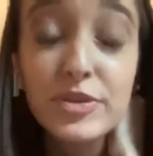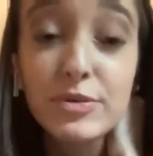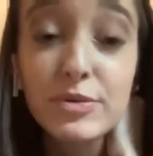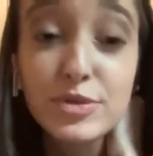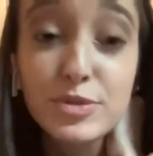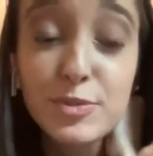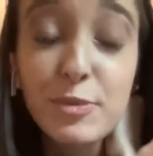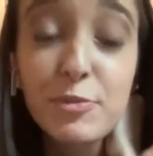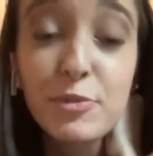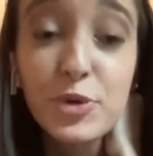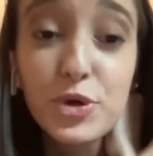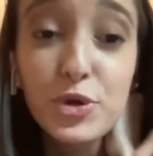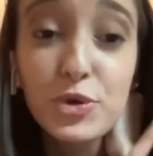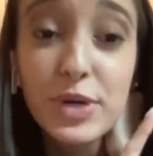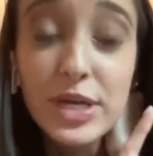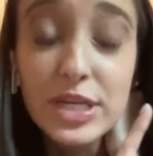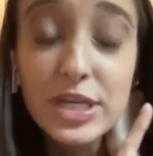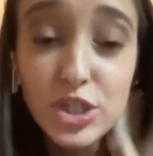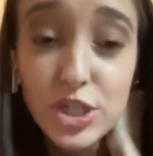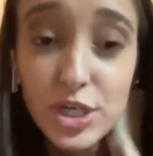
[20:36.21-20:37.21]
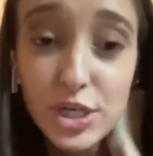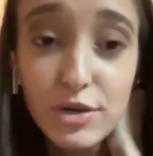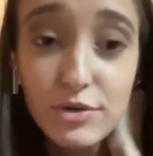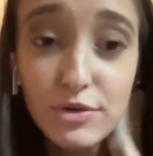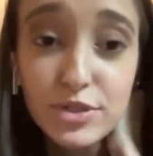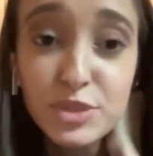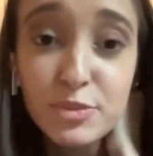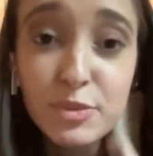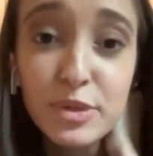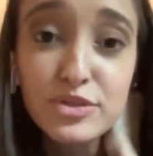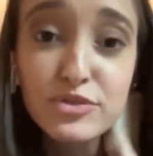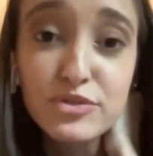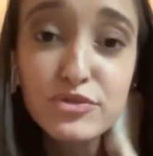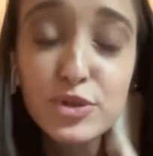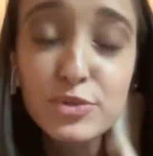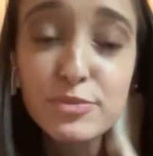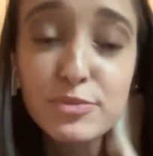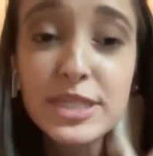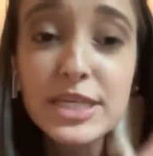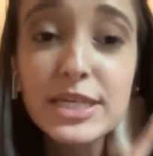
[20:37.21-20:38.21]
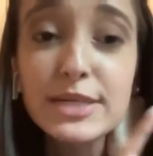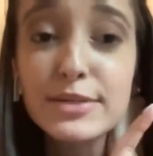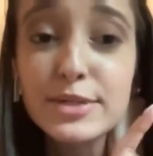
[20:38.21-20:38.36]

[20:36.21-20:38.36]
It was people who had done a host to post for me.